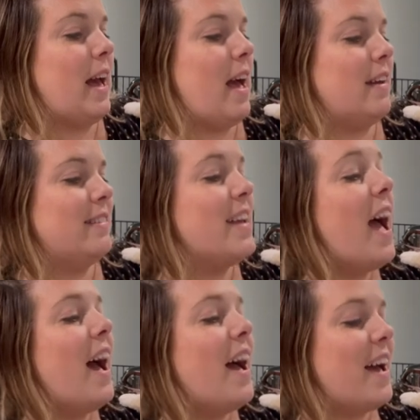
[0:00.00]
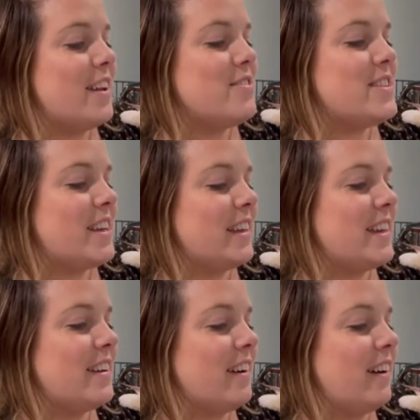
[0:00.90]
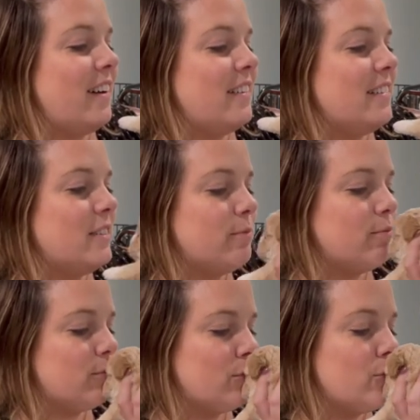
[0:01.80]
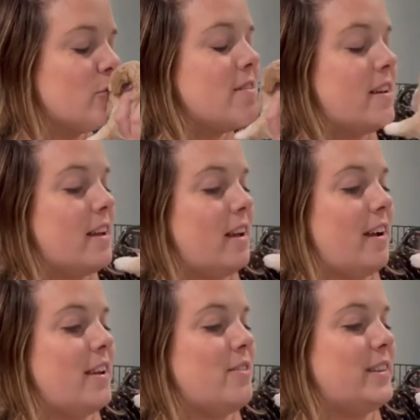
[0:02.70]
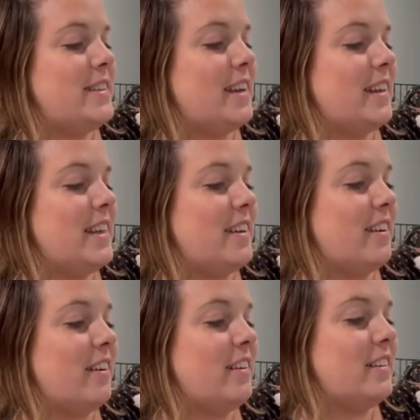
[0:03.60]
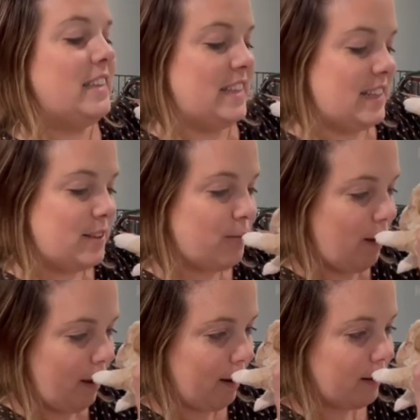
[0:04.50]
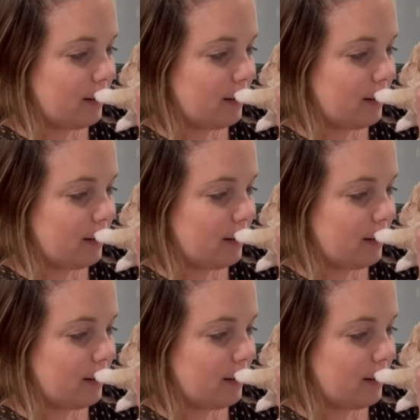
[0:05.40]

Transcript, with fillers: huh? You a chunky girl? Are you a chunky girl? Yes, you are.